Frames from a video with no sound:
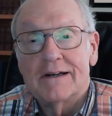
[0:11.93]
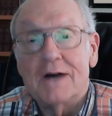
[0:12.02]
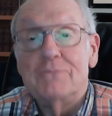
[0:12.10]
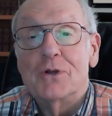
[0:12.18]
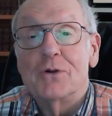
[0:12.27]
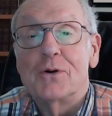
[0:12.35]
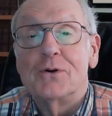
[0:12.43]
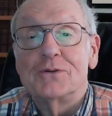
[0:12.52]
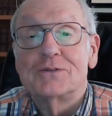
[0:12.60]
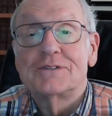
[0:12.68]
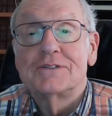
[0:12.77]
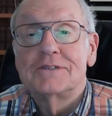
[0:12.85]
I'm your
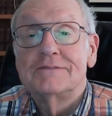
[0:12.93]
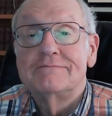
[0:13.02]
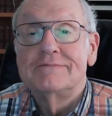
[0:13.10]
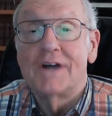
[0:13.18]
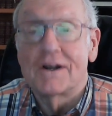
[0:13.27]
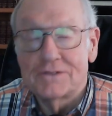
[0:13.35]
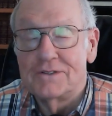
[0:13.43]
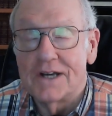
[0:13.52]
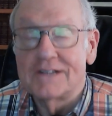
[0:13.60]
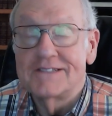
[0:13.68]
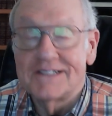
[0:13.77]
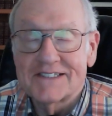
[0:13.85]
host, Dr.
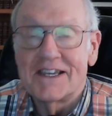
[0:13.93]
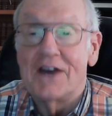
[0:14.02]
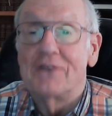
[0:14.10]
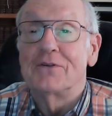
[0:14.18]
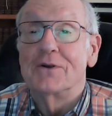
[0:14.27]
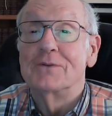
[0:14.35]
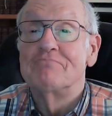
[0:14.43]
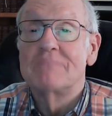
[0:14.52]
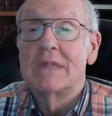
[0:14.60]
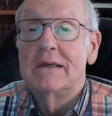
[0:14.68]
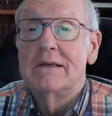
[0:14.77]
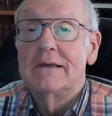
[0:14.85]
Douglas Keffer,
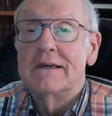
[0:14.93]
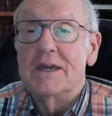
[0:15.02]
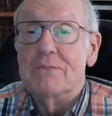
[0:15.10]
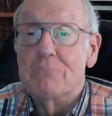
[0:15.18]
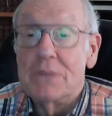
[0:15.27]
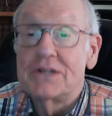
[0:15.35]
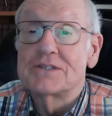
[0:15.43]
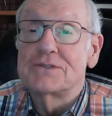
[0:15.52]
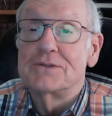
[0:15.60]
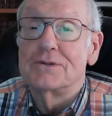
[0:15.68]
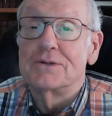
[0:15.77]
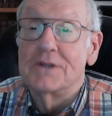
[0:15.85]
a
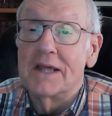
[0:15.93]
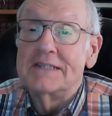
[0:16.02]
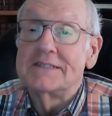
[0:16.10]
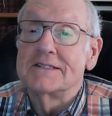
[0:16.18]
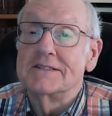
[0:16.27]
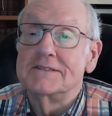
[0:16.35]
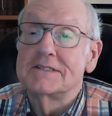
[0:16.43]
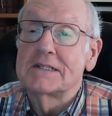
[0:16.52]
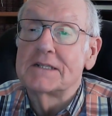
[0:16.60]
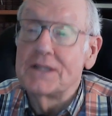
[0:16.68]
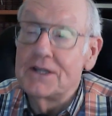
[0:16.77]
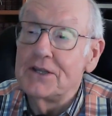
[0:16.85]
ministered, licensed
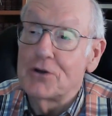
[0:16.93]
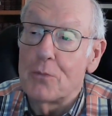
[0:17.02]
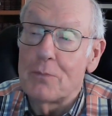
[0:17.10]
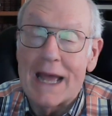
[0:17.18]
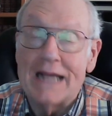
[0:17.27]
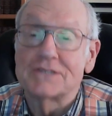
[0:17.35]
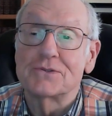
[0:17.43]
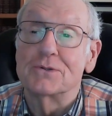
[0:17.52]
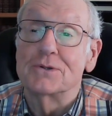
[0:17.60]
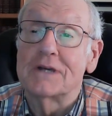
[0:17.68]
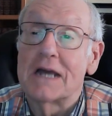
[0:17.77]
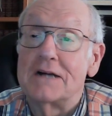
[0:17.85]
clinical
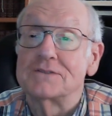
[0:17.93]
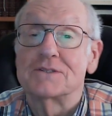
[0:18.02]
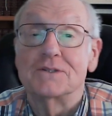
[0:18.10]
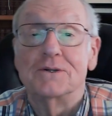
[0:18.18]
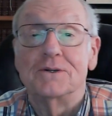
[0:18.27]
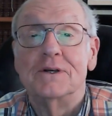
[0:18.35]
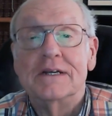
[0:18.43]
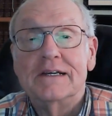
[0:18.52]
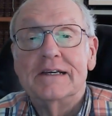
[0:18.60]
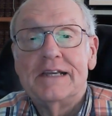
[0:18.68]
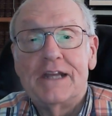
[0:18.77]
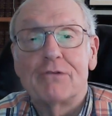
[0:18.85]
pastoral counselor
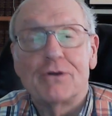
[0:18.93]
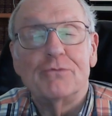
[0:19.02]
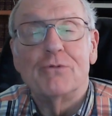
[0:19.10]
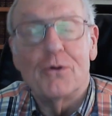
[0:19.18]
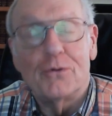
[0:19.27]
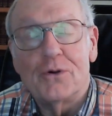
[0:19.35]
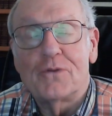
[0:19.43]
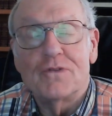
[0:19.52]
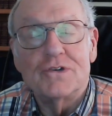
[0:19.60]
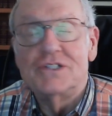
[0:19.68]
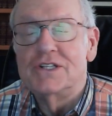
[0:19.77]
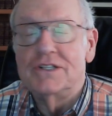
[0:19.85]
here in Roanoke,
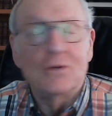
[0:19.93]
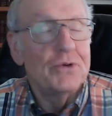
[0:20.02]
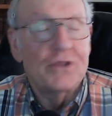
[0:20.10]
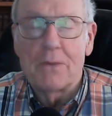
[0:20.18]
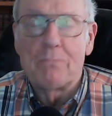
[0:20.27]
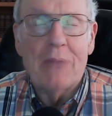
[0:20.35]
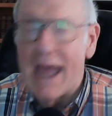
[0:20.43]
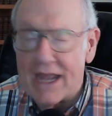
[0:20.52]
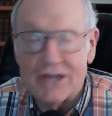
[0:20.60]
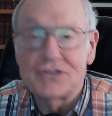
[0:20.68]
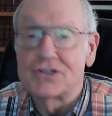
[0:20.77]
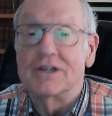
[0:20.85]
Virginia, with a
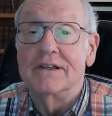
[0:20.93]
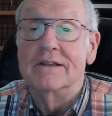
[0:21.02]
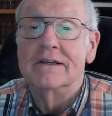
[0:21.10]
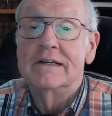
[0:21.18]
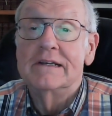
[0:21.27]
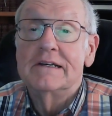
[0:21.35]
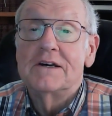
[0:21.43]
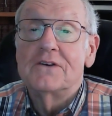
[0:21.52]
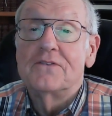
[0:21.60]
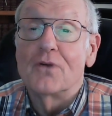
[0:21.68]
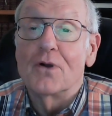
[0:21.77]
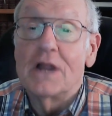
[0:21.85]
passion
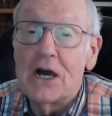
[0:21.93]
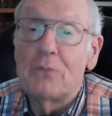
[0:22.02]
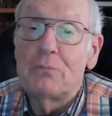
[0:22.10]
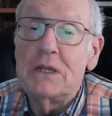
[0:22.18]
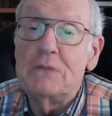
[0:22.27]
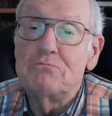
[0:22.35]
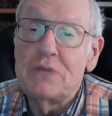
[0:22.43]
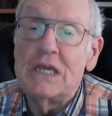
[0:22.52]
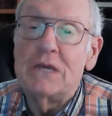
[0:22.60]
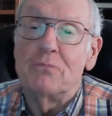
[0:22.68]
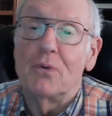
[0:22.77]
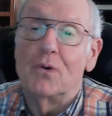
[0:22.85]
for helping
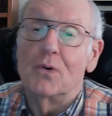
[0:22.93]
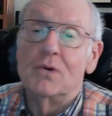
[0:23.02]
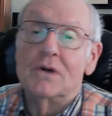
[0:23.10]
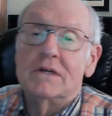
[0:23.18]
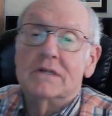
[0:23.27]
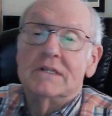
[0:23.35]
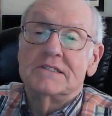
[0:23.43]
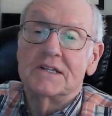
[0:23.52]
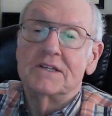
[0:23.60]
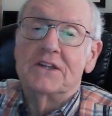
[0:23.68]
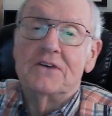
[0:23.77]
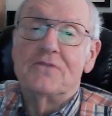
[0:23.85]
people to
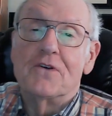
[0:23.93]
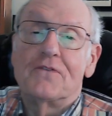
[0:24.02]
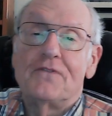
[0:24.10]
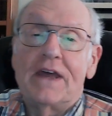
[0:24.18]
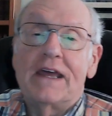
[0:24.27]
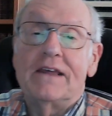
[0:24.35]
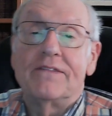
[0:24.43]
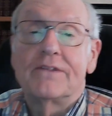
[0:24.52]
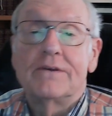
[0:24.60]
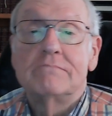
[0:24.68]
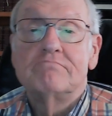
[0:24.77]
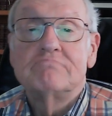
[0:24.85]
live their faith.